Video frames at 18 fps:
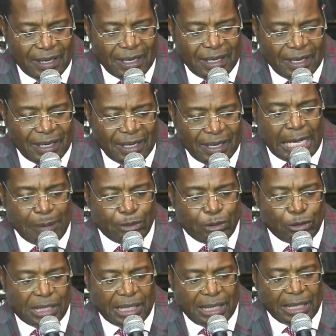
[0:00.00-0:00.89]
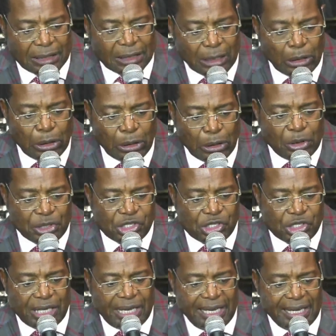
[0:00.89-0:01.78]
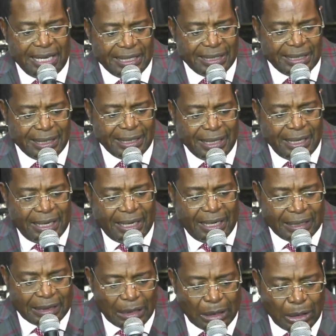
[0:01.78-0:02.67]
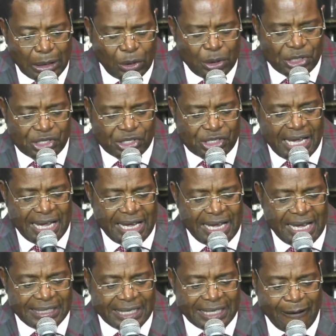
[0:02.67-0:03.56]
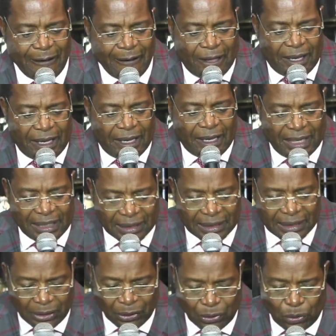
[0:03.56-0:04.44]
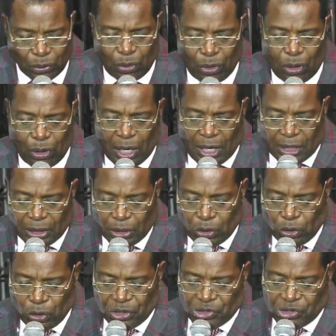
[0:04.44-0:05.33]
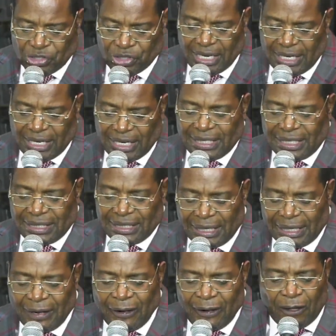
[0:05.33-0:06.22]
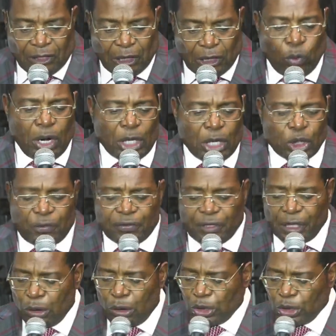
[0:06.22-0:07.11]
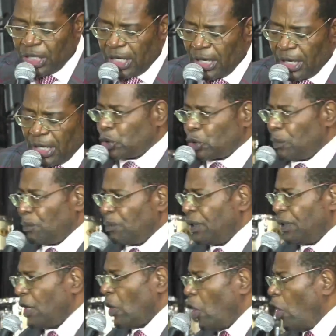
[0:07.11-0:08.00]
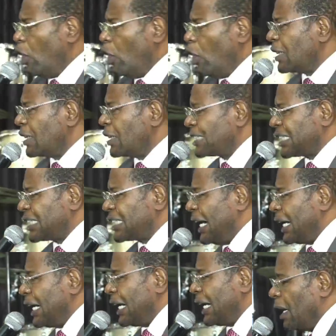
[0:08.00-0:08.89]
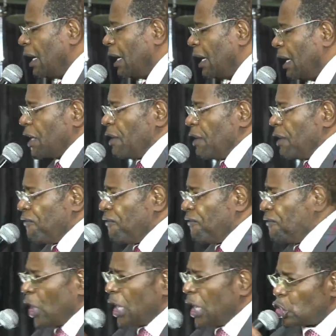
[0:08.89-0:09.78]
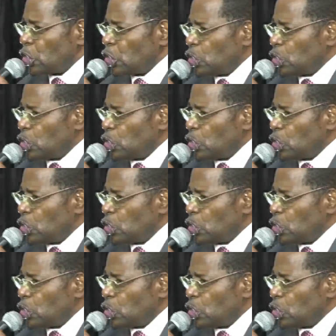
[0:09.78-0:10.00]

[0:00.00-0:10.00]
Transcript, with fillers: He kept on saying, The Lord said, and the Lord said, and uh, you know, and God said, and, uh, and the word of the Lord came to me. All the time, he focused on